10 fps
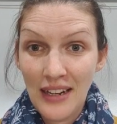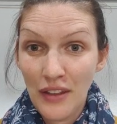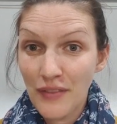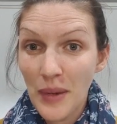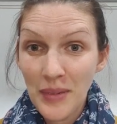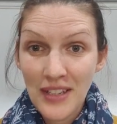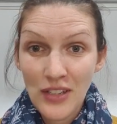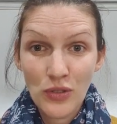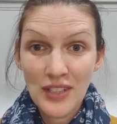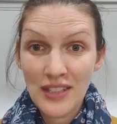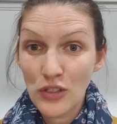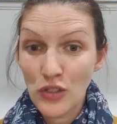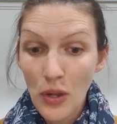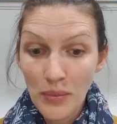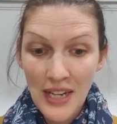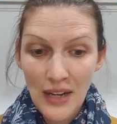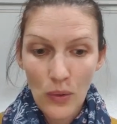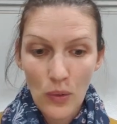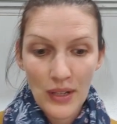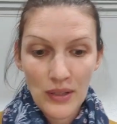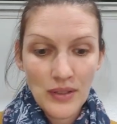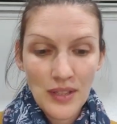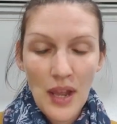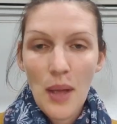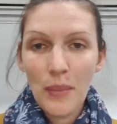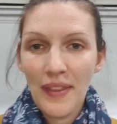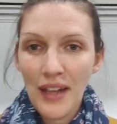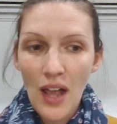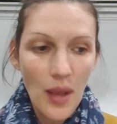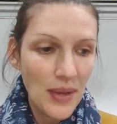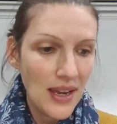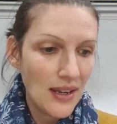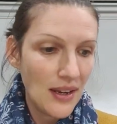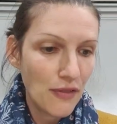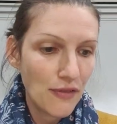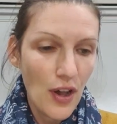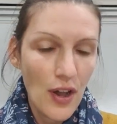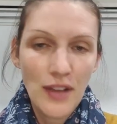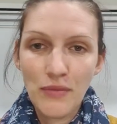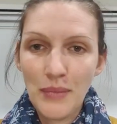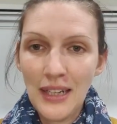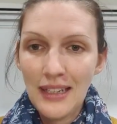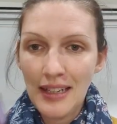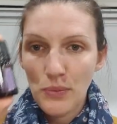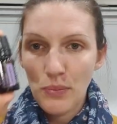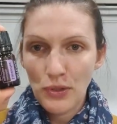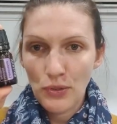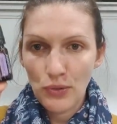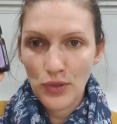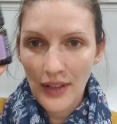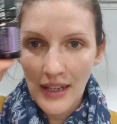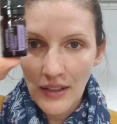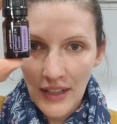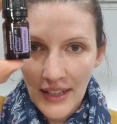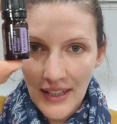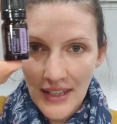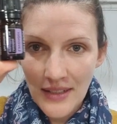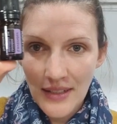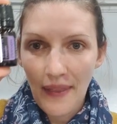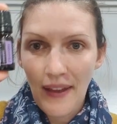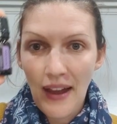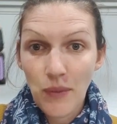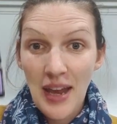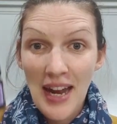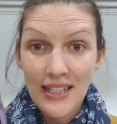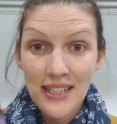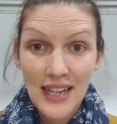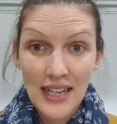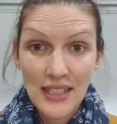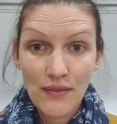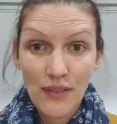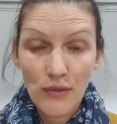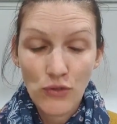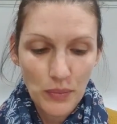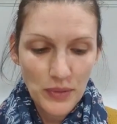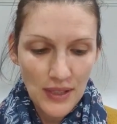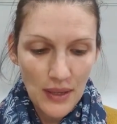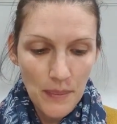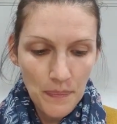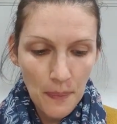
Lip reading: Now the Family Essentials is the top 10 oils, but they come in a 5 milliliter bottle. So they look like this, and they have about 80 to 85 drops in them.